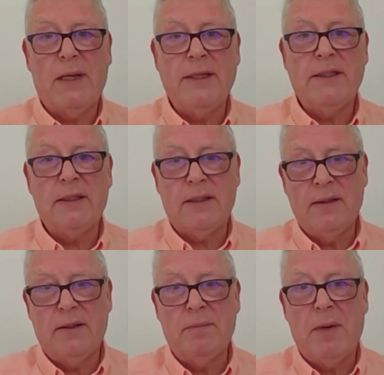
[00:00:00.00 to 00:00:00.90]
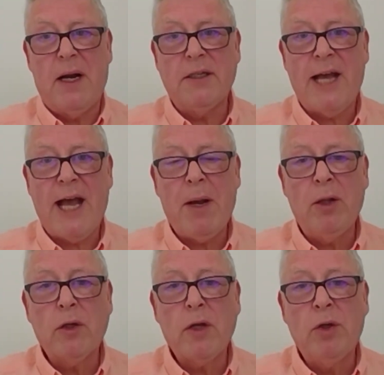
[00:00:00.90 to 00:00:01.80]
Kensington to Barnes? How
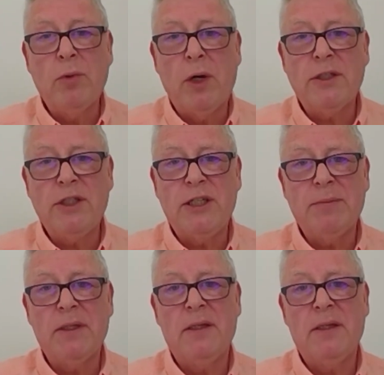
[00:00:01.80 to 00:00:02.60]
long ago was it, James?